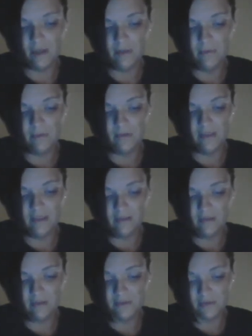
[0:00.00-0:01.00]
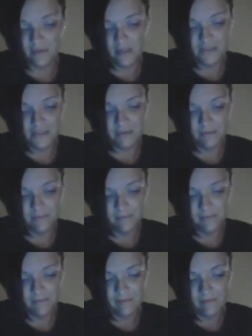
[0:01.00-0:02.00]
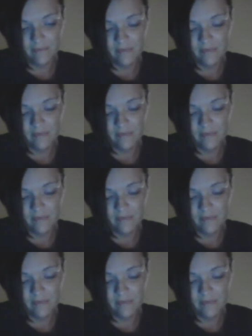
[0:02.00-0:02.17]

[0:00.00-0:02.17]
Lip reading: of over-incarceration.